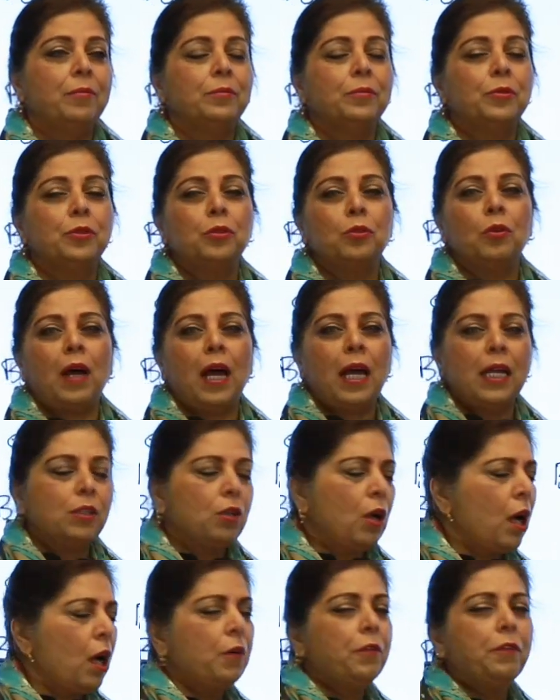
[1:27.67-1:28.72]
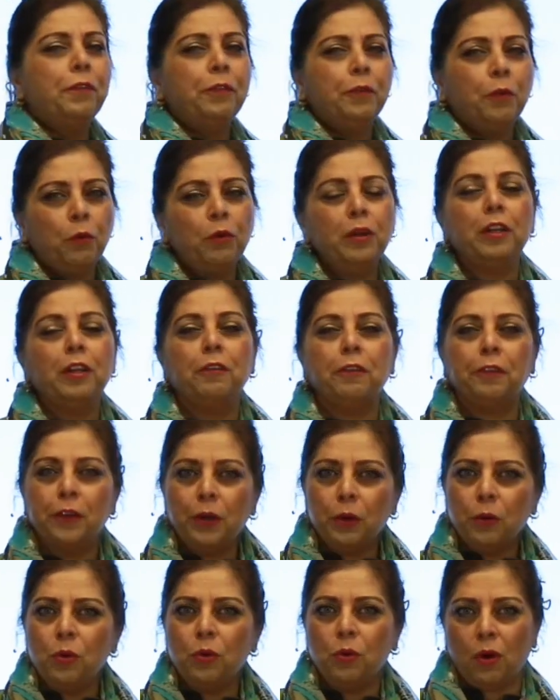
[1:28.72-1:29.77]
So I'll talk only
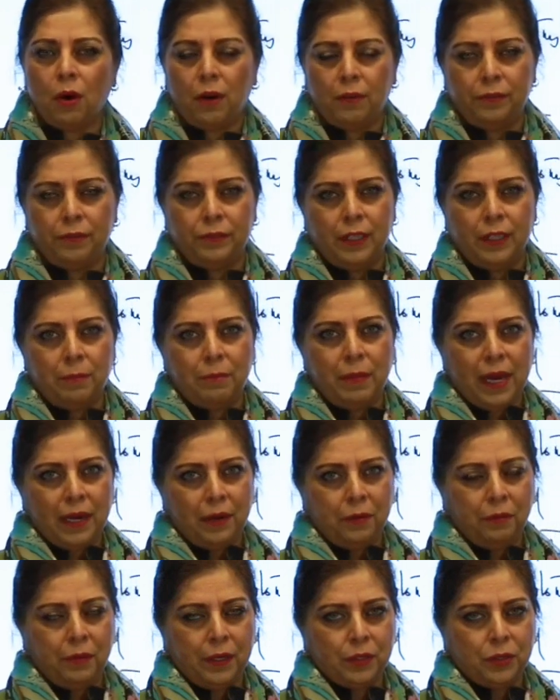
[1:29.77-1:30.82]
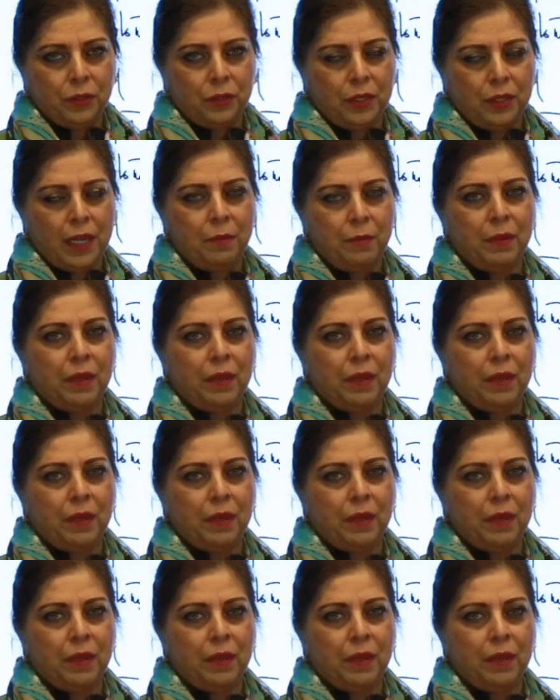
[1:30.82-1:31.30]
few of the benefits today,